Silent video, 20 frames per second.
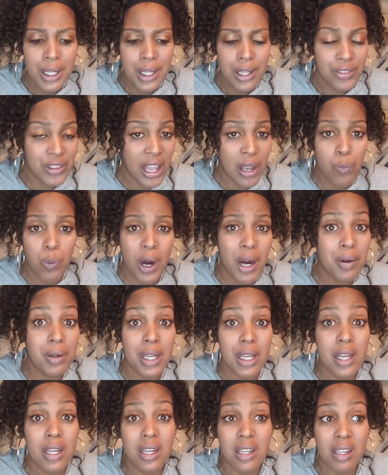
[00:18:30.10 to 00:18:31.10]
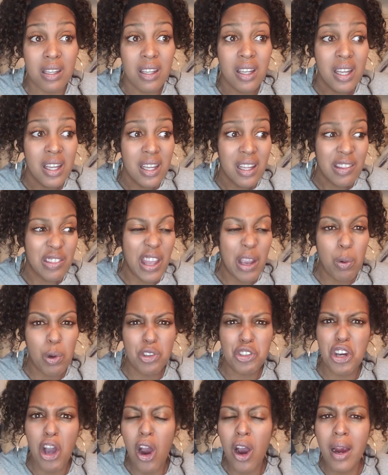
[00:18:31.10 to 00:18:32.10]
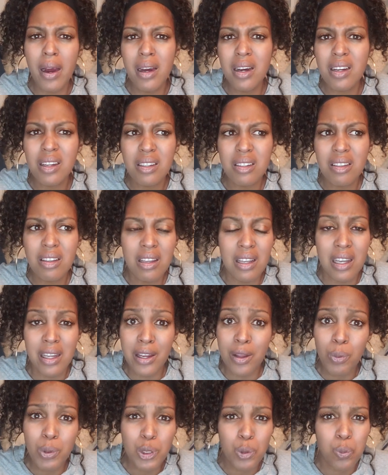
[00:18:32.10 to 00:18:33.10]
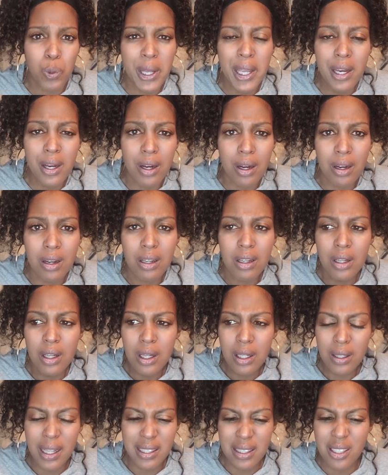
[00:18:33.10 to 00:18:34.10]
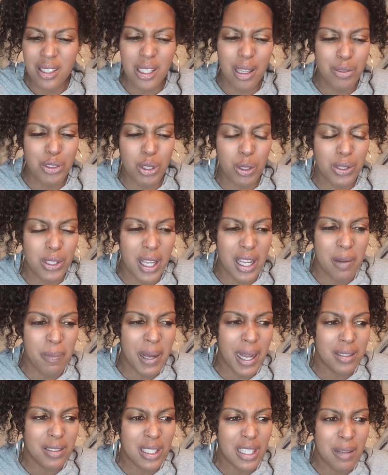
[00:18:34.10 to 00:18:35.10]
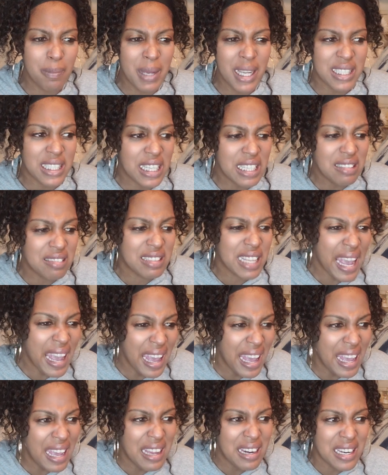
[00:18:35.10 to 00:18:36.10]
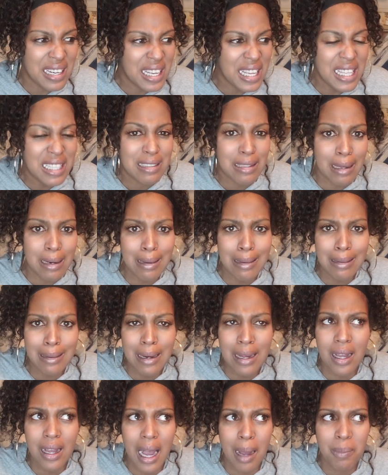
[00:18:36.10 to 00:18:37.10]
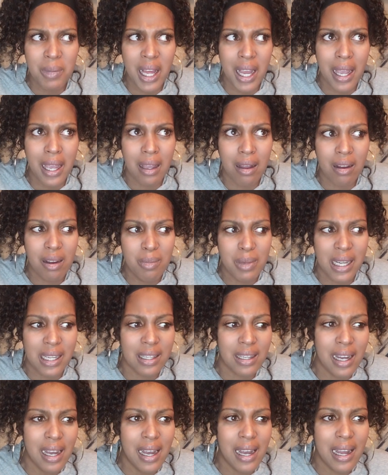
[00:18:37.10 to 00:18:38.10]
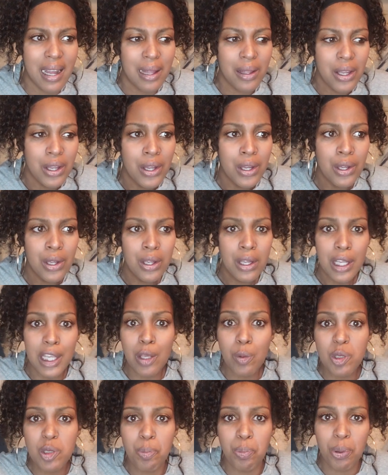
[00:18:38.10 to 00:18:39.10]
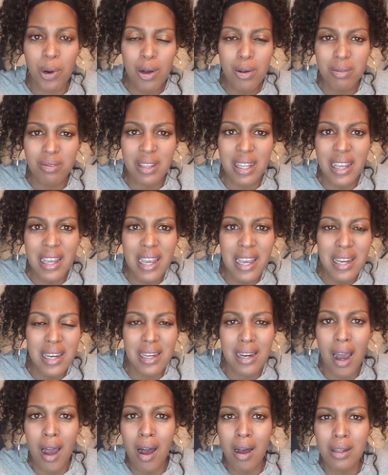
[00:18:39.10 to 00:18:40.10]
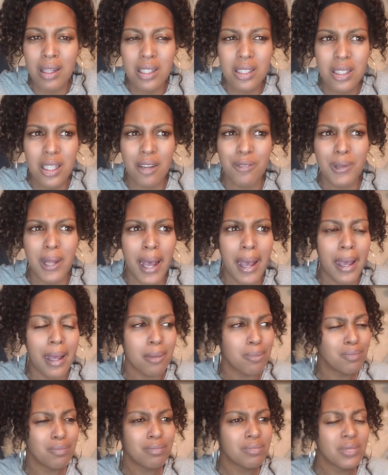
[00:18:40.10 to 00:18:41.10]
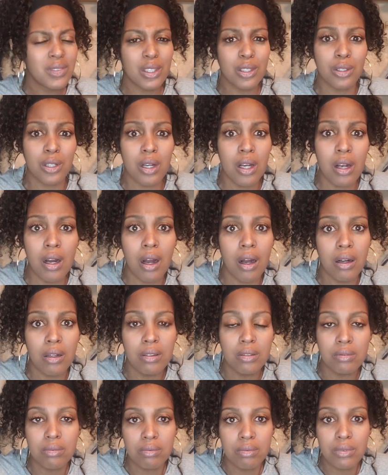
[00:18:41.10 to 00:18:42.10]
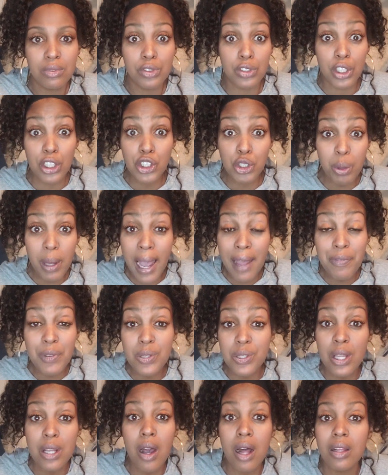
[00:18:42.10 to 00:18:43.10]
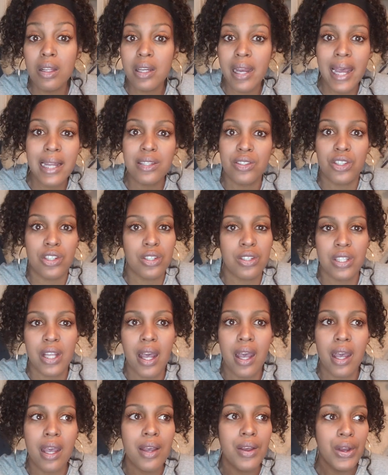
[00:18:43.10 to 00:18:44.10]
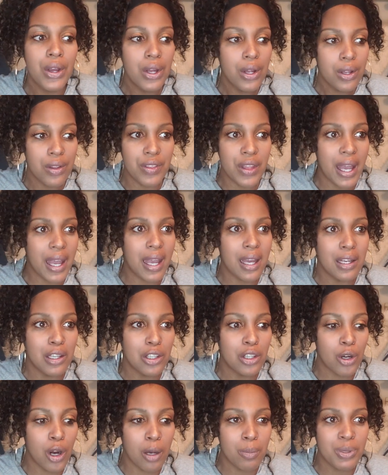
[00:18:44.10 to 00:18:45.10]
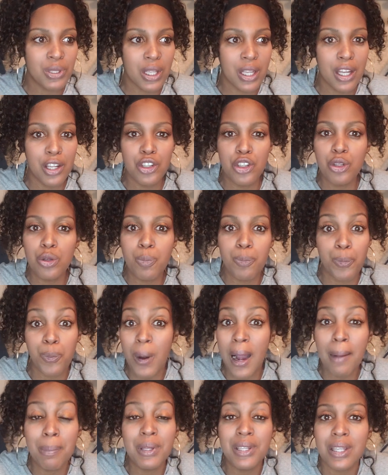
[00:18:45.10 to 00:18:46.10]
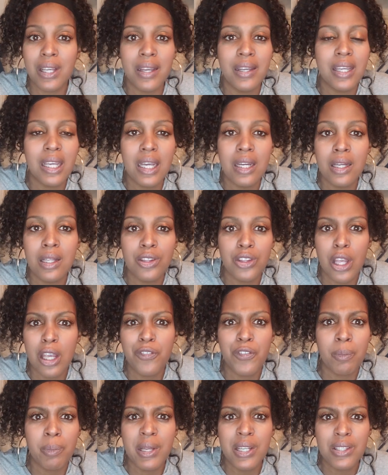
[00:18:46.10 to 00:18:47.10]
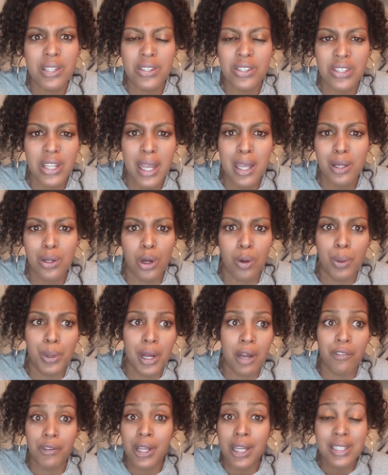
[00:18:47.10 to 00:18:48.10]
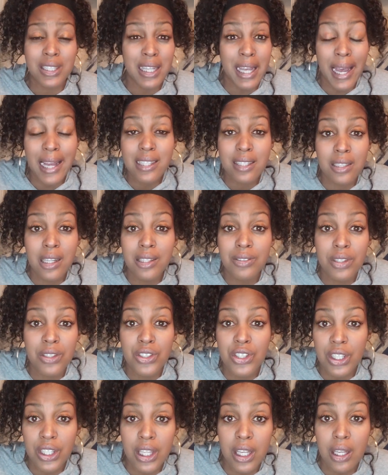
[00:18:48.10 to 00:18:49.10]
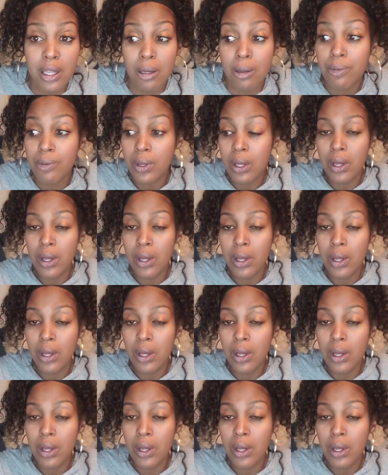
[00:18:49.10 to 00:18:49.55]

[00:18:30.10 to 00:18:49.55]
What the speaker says: They weren't hitting. They were dark, and it was weird. Like the stuff she was saying about DMX, he dead and he da-da-da-da. I'm like, oh my God. He was broke then and all this stuff. Like, girl, did you have to say all of that to say that, you know what I'm saying, you probably can't get anything from his estate or whatever because he has nothing to give.